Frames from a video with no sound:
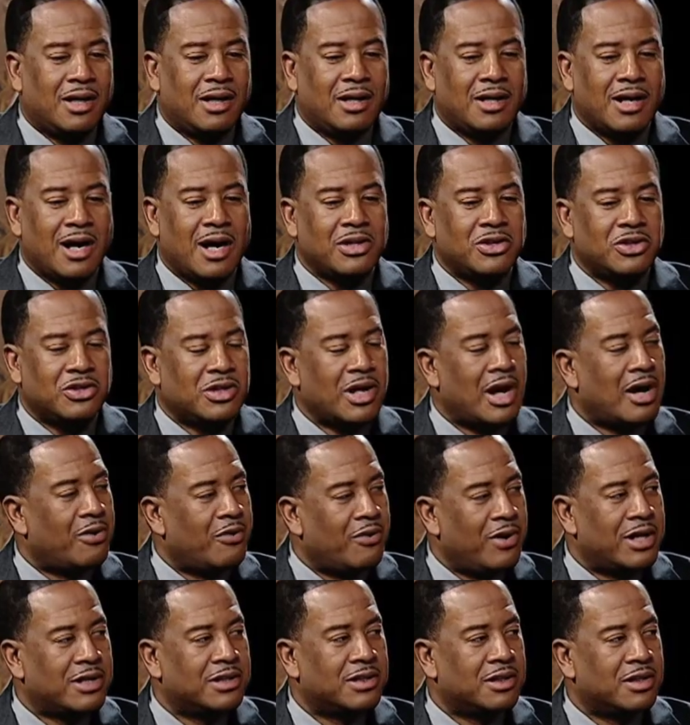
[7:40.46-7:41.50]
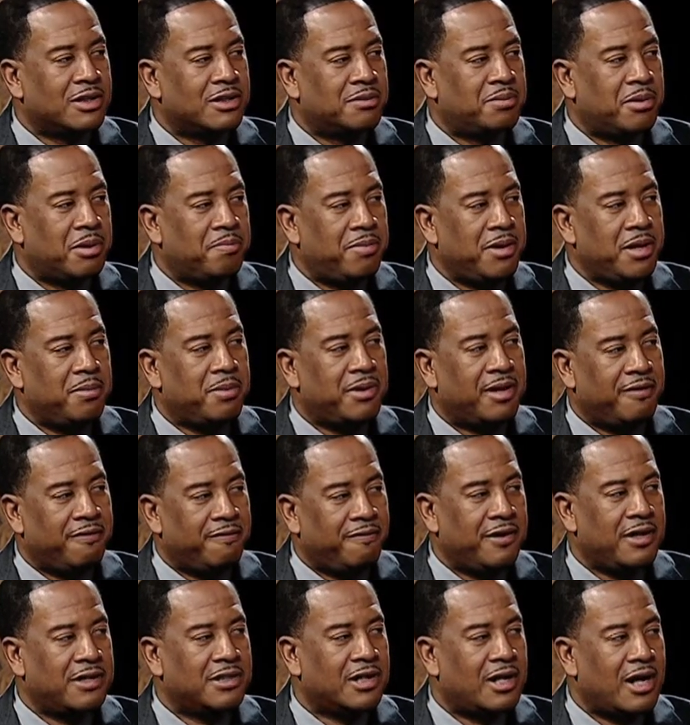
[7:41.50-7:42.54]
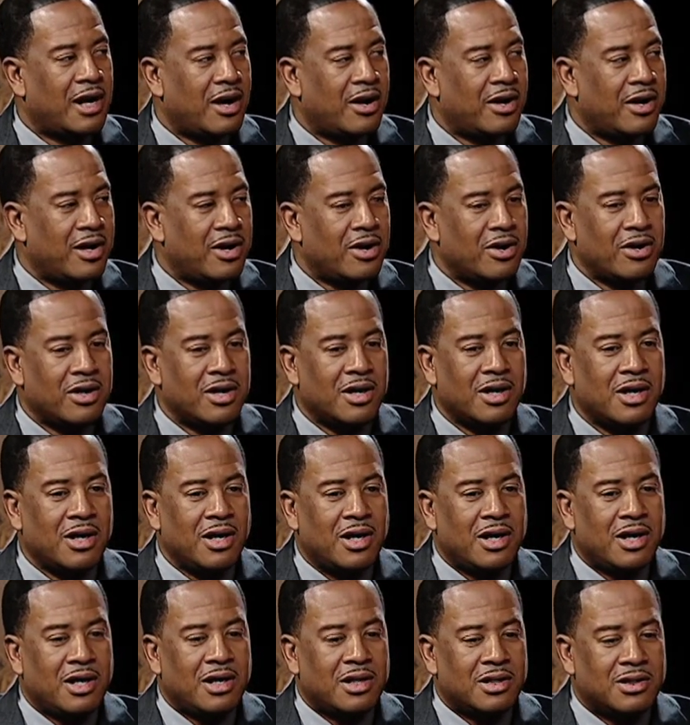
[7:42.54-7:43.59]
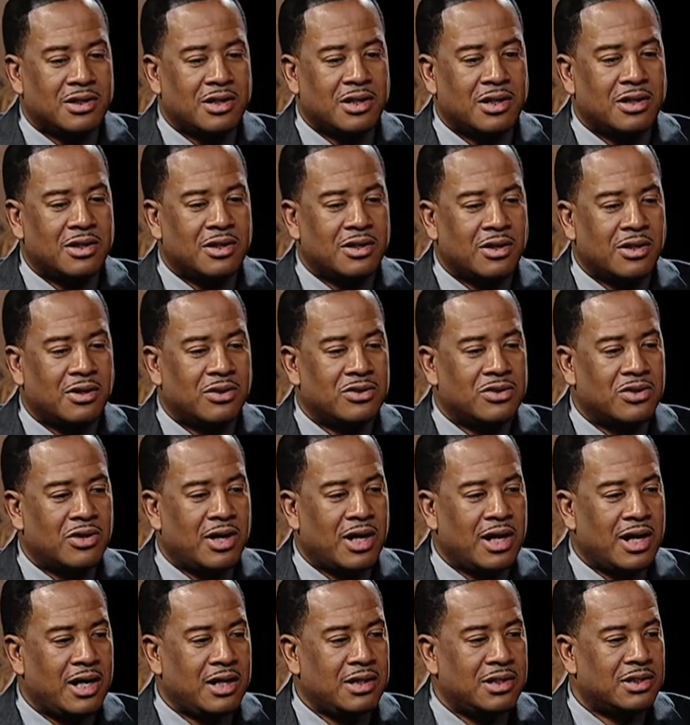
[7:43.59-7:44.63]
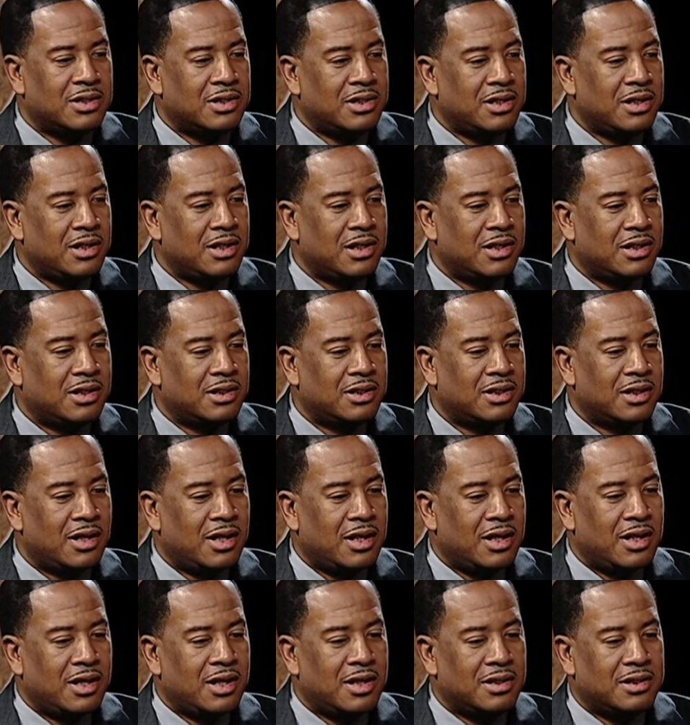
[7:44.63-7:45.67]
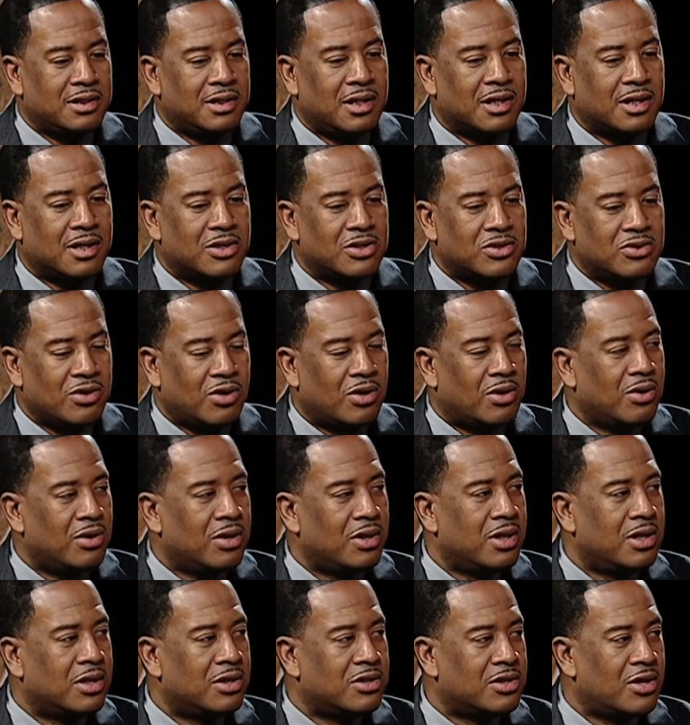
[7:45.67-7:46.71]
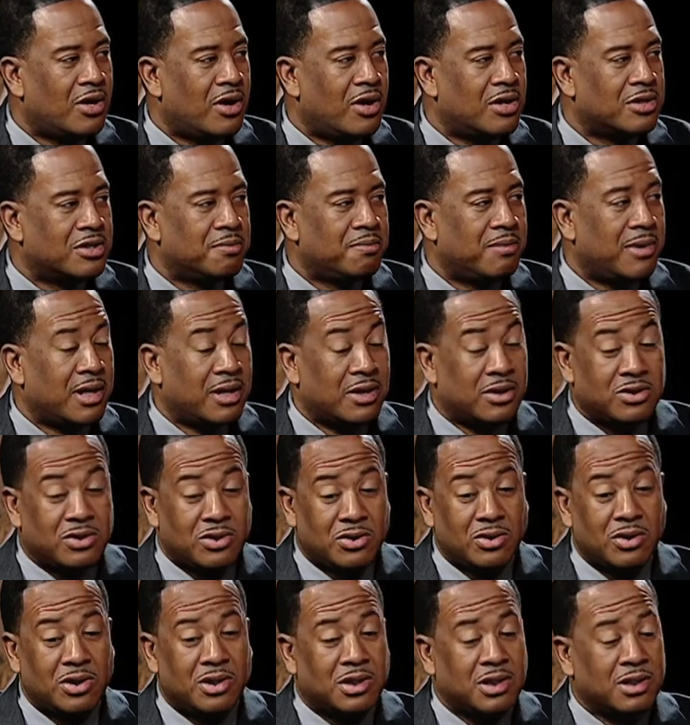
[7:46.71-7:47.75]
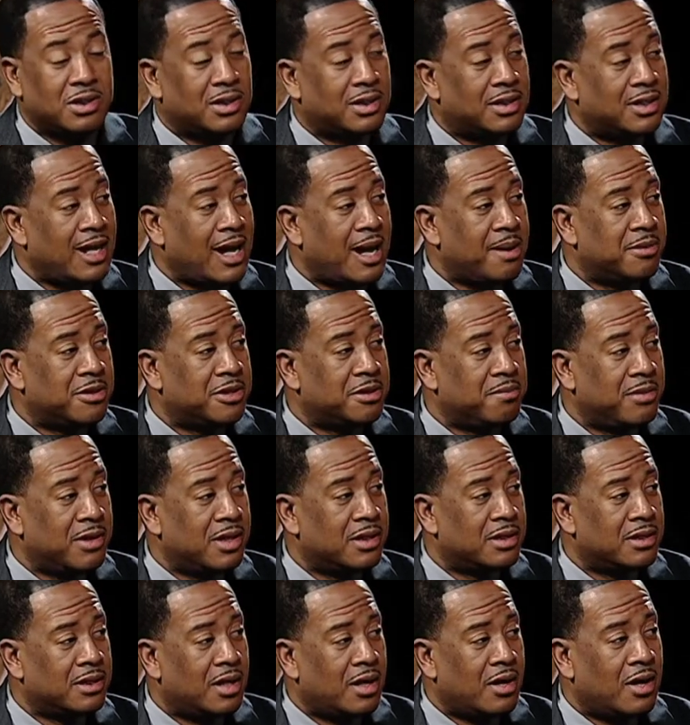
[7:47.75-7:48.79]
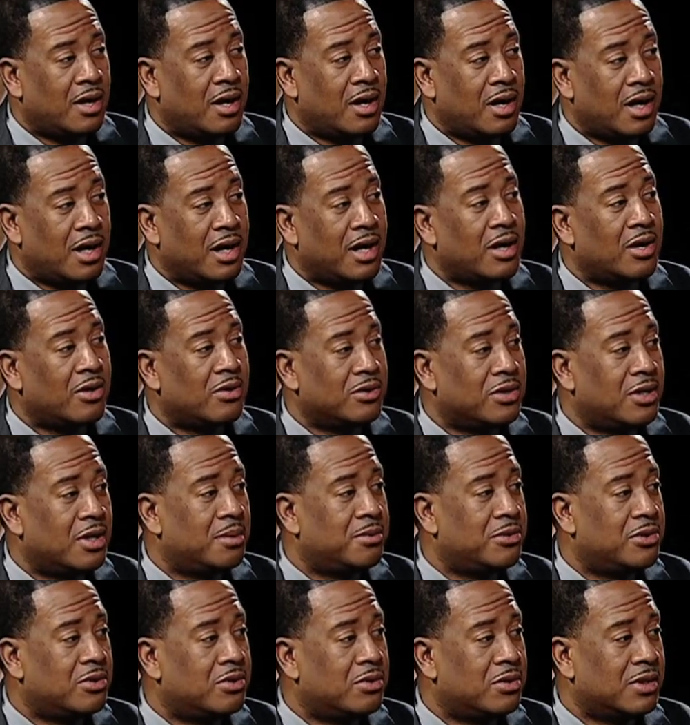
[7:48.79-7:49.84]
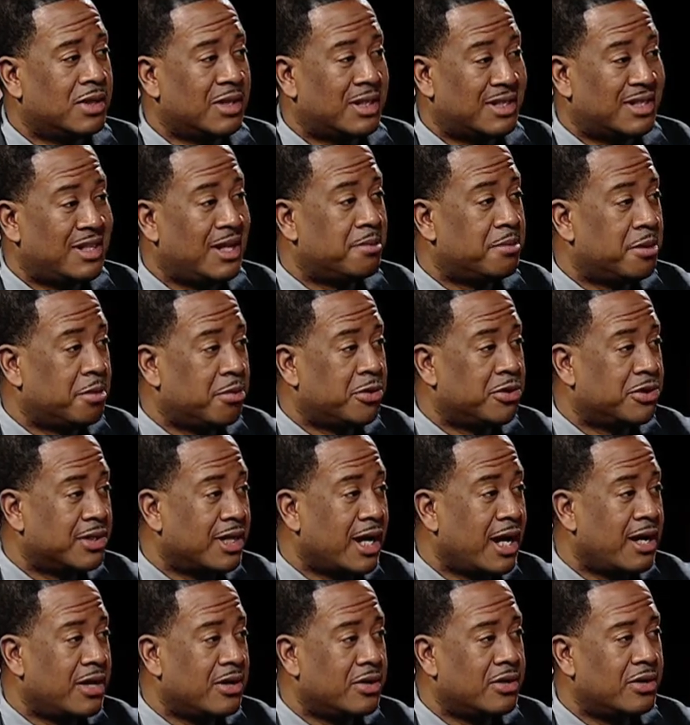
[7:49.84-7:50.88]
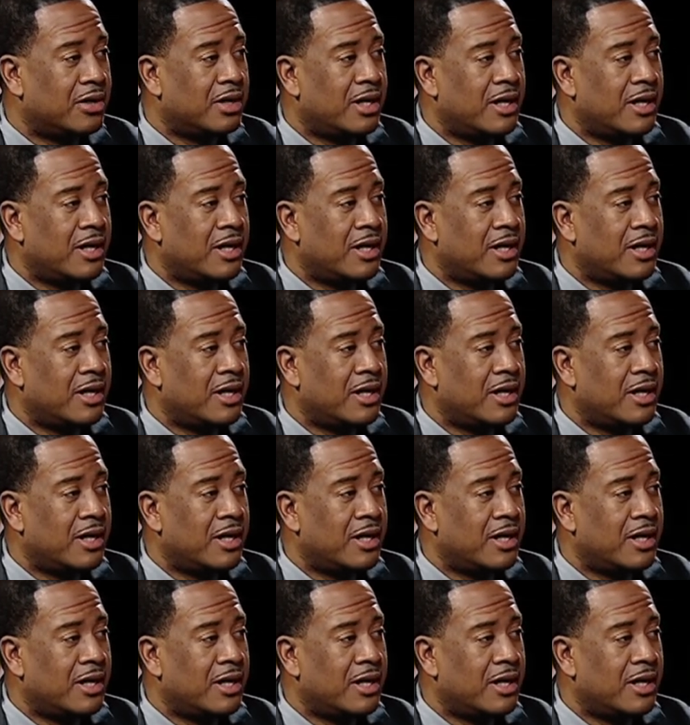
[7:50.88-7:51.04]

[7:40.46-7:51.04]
not just our residents, but people that visit our area, it's good to know that your agency is in control and in charge of making sure these establishments are held up to an acceptable standard.